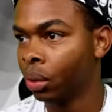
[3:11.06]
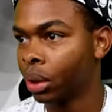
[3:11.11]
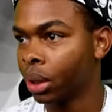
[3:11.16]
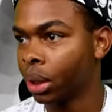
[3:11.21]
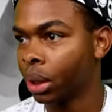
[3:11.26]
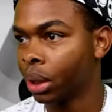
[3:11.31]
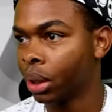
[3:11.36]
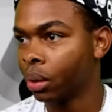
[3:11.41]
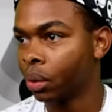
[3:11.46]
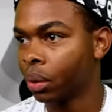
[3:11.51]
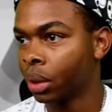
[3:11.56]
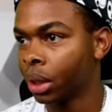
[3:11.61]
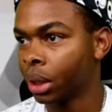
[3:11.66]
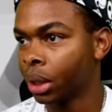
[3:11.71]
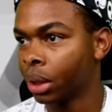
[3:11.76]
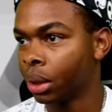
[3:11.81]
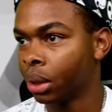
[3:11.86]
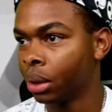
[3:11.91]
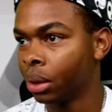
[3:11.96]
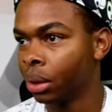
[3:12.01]
Okay,
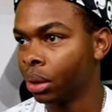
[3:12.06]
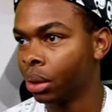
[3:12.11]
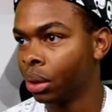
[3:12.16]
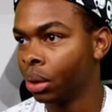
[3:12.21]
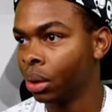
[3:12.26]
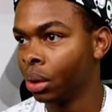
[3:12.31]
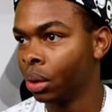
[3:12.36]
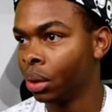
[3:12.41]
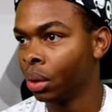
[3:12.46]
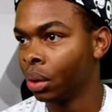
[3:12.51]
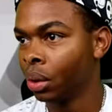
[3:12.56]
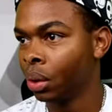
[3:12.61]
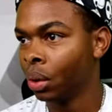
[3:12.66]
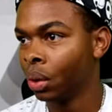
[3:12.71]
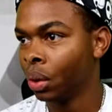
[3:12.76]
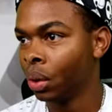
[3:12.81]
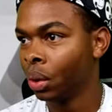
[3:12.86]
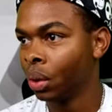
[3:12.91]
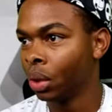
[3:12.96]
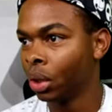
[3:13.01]
okay.
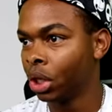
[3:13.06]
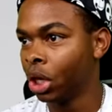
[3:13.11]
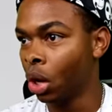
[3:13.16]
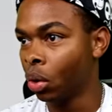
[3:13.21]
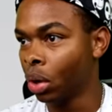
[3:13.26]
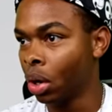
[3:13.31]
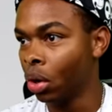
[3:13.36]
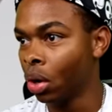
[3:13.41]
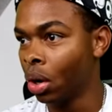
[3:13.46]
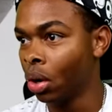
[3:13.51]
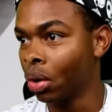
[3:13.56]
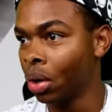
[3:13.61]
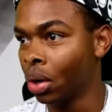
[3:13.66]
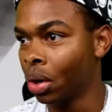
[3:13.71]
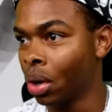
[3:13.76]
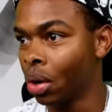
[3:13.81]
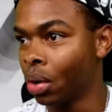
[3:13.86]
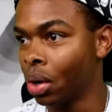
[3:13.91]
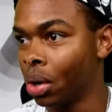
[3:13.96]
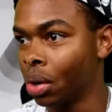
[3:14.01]
Go, go, go, go,
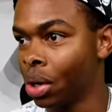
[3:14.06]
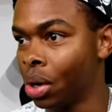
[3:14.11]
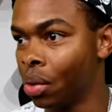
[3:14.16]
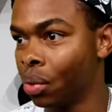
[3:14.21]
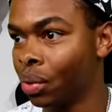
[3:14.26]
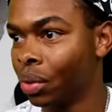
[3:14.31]
go, go, go.